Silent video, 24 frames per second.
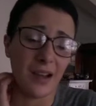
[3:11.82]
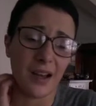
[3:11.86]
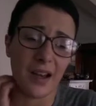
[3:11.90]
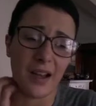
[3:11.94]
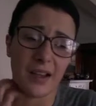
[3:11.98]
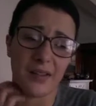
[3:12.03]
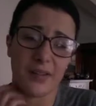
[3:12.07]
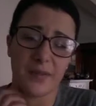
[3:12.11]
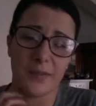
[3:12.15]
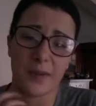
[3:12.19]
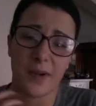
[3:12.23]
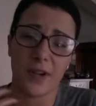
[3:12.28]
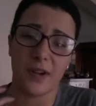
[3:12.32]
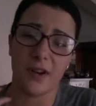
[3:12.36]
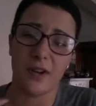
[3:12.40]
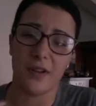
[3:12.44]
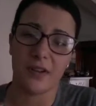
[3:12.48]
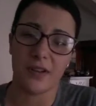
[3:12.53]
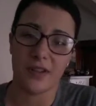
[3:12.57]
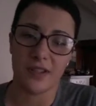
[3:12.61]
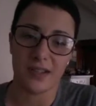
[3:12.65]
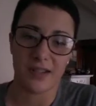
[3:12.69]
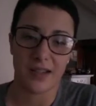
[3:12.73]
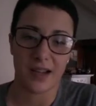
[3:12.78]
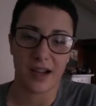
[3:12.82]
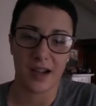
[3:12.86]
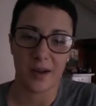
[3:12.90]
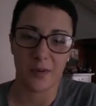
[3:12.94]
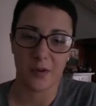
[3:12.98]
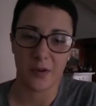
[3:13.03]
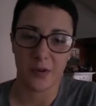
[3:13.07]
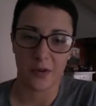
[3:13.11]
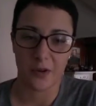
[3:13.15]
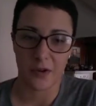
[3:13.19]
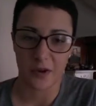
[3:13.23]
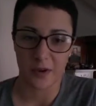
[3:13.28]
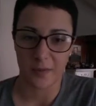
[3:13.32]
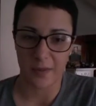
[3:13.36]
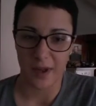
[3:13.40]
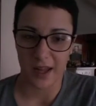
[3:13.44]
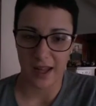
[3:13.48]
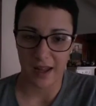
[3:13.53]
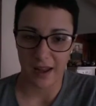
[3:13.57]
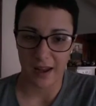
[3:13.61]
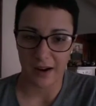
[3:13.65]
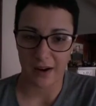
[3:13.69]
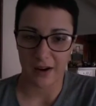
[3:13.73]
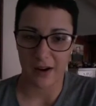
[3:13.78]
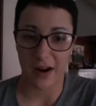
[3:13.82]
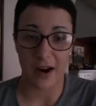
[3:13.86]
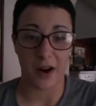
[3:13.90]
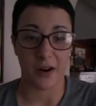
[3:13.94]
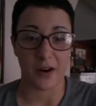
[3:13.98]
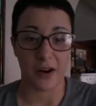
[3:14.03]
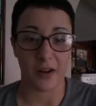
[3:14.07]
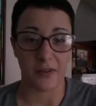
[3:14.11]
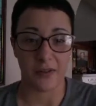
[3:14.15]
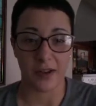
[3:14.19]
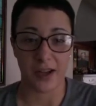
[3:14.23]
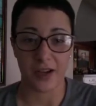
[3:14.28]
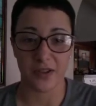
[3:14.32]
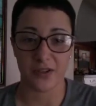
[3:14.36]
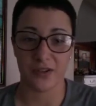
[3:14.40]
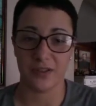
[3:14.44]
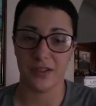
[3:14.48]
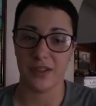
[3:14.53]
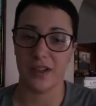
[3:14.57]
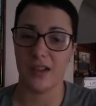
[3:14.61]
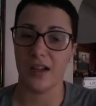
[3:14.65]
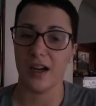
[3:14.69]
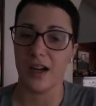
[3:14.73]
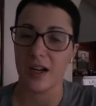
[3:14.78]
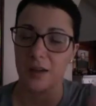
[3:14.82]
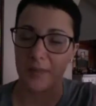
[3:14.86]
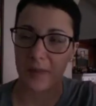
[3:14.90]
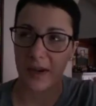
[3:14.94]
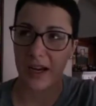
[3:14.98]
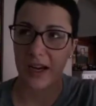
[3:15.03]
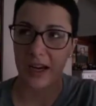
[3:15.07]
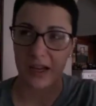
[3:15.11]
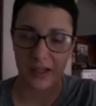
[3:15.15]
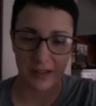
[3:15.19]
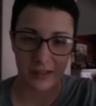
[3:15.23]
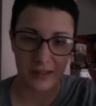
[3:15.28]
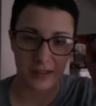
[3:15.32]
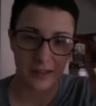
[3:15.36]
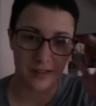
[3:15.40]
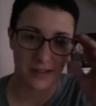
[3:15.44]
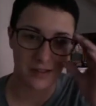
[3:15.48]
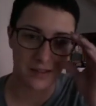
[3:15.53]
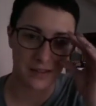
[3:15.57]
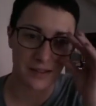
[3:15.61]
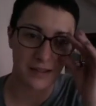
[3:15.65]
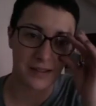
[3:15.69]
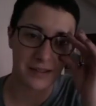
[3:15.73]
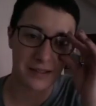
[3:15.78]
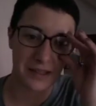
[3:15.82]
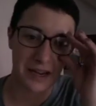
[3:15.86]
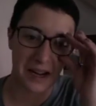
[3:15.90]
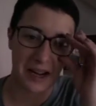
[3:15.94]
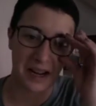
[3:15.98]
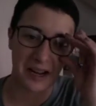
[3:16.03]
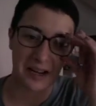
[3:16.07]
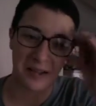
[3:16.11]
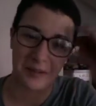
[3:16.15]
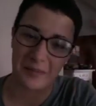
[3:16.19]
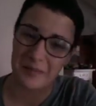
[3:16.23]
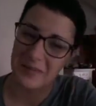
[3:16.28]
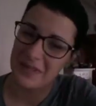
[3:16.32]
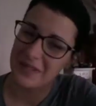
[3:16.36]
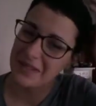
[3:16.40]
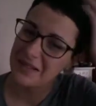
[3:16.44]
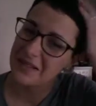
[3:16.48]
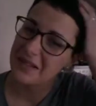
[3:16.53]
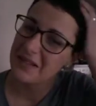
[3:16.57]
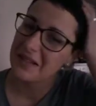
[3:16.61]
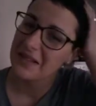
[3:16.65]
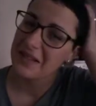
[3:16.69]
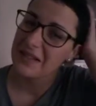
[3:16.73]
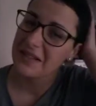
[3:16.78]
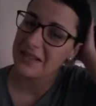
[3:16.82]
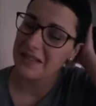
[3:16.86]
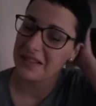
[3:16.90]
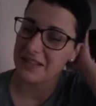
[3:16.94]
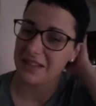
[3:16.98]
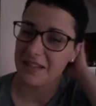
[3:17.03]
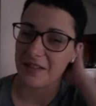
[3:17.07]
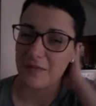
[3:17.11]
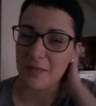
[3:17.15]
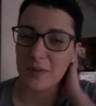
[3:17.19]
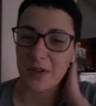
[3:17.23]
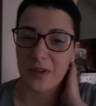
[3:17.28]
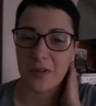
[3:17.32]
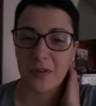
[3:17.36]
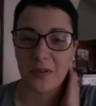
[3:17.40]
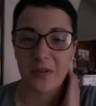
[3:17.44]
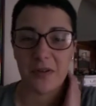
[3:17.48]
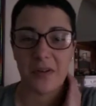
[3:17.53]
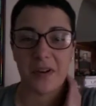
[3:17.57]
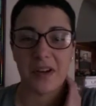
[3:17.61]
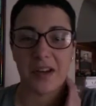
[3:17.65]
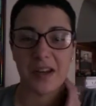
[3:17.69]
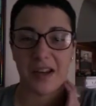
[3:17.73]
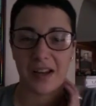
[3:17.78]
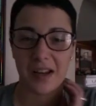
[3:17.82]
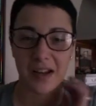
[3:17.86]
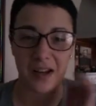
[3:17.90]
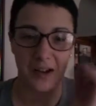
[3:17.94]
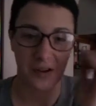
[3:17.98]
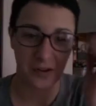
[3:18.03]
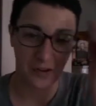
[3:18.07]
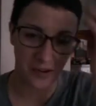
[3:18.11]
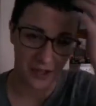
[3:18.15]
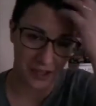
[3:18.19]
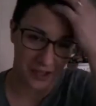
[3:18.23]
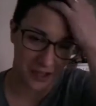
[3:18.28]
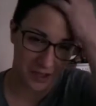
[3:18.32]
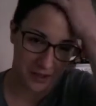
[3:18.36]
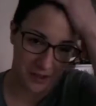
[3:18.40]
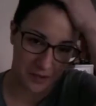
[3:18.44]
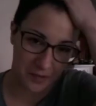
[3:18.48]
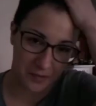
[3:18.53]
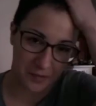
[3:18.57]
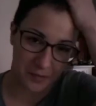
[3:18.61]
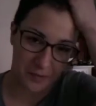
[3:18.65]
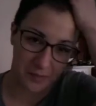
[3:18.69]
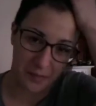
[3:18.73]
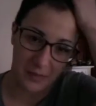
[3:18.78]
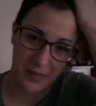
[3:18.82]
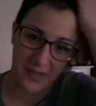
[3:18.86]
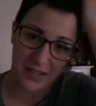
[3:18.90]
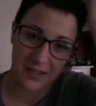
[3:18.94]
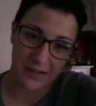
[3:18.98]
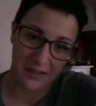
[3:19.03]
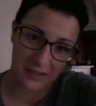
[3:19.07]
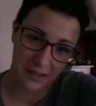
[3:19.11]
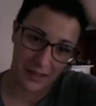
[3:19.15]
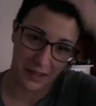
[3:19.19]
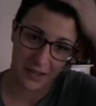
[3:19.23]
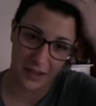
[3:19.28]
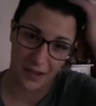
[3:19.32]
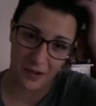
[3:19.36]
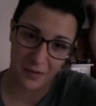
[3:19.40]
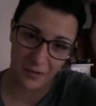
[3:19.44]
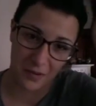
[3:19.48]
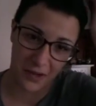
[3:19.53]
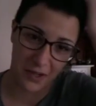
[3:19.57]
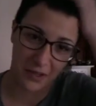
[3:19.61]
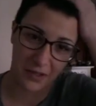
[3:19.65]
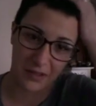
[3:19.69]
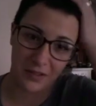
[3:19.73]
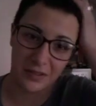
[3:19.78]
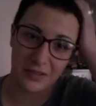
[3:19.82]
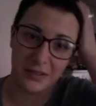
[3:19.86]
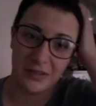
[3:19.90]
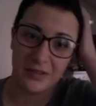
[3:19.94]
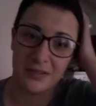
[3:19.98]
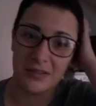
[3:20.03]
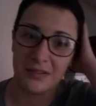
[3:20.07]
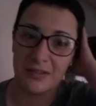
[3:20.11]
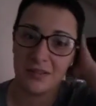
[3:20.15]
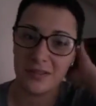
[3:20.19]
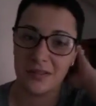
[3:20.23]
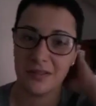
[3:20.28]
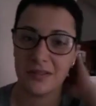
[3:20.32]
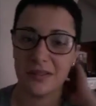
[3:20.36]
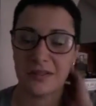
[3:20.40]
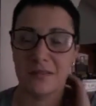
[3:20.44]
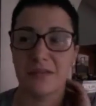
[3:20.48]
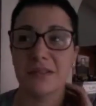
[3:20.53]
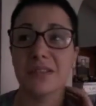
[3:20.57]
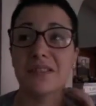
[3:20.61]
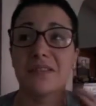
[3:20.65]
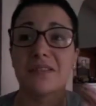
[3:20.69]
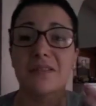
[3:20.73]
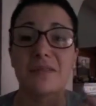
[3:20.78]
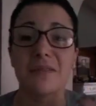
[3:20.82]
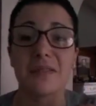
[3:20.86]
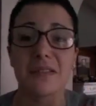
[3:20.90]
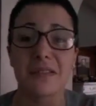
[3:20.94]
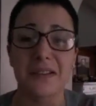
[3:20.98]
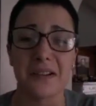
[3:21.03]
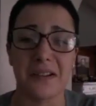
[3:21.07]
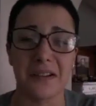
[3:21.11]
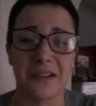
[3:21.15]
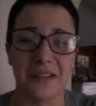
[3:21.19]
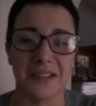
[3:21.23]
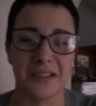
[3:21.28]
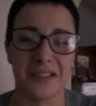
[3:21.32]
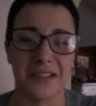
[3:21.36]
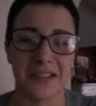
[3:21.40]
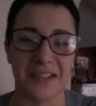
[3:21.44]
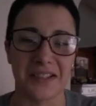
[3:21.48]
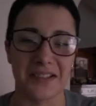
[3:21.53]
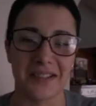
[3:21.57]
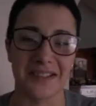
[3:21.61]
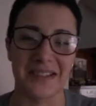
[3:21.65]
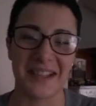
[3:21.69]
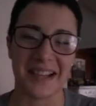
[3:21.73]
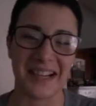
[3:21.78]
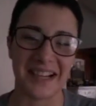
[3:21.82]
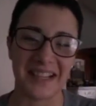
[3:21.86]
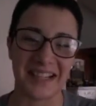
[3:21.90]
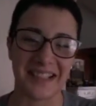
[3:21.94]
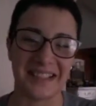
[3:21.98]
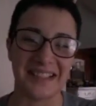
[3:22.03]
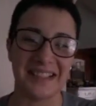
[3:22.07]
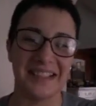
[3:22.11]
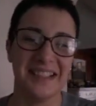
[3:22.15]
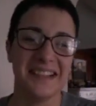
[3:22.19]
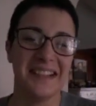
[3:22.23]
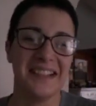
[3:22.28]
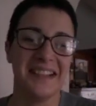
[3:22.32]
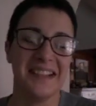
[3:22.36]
I spent all this time growing my hair out. I've actually cut my hair at least 6 times since I've been growing it out, and I missed I don't want to lose it all. I just got it.